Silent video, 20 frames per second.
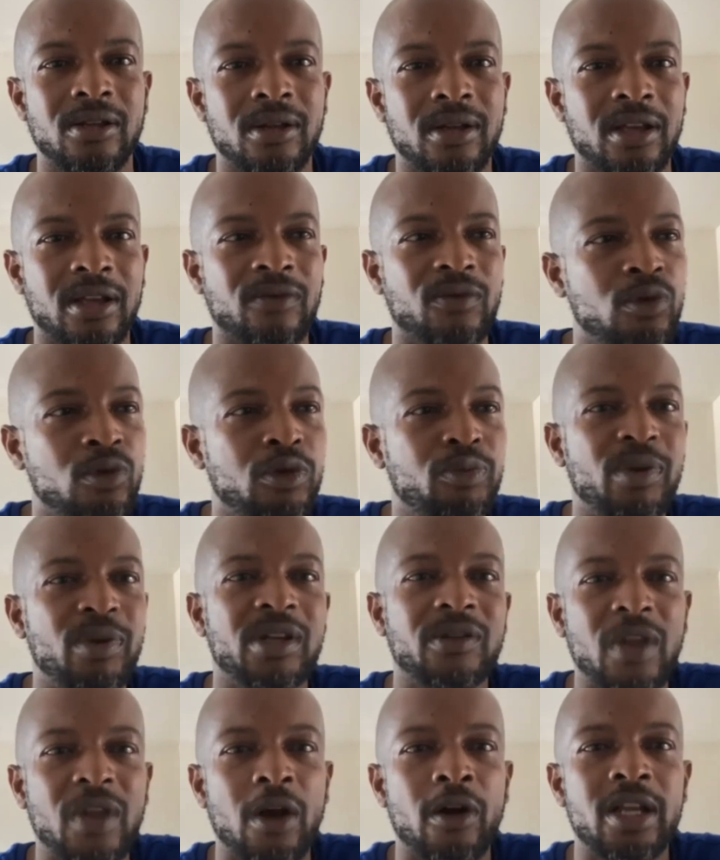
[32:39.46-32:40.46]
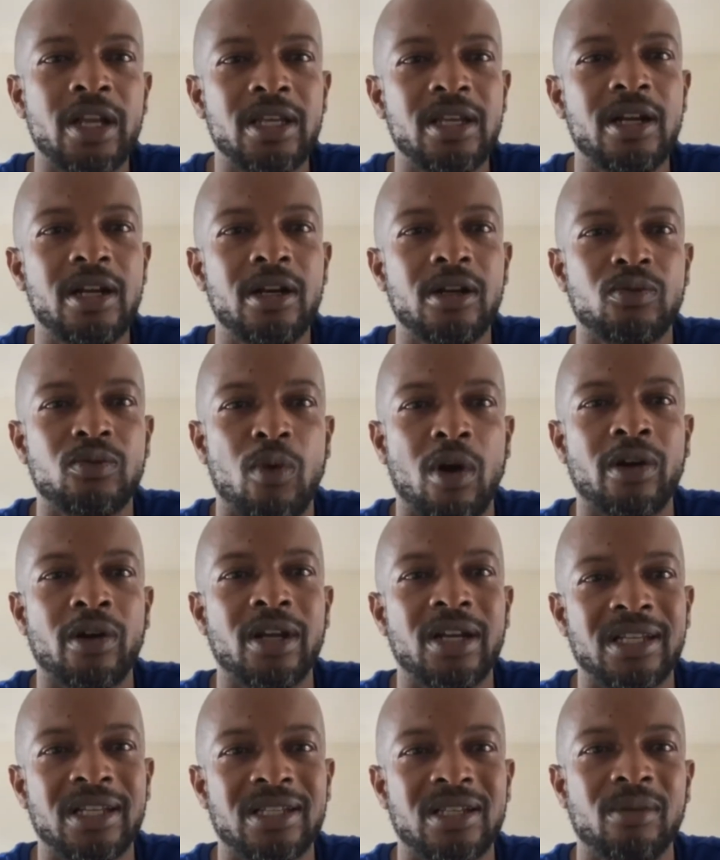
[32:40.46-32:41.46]
If you spent 30 years
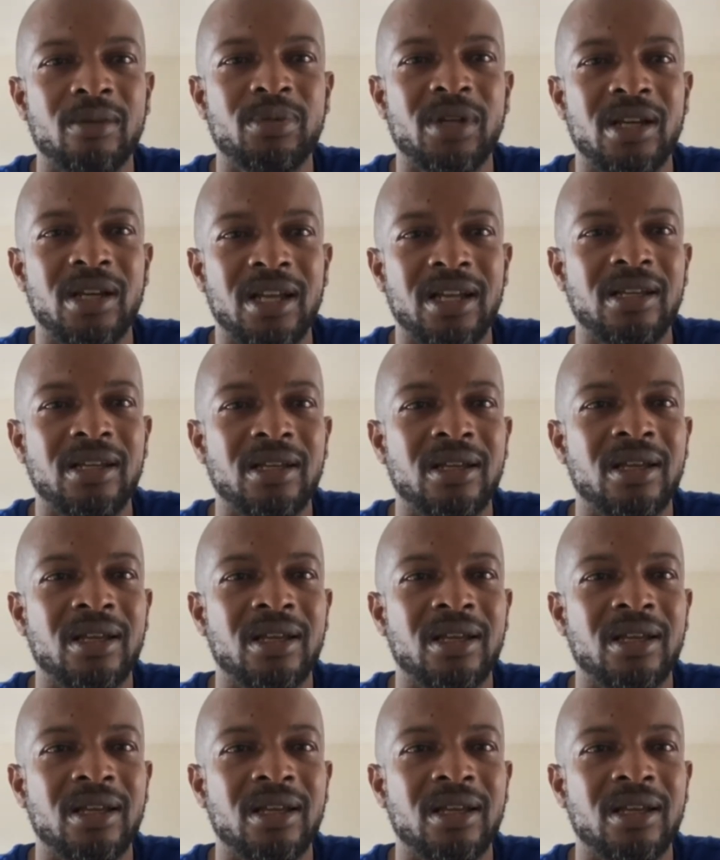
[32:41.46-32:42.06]
working at something, nigga,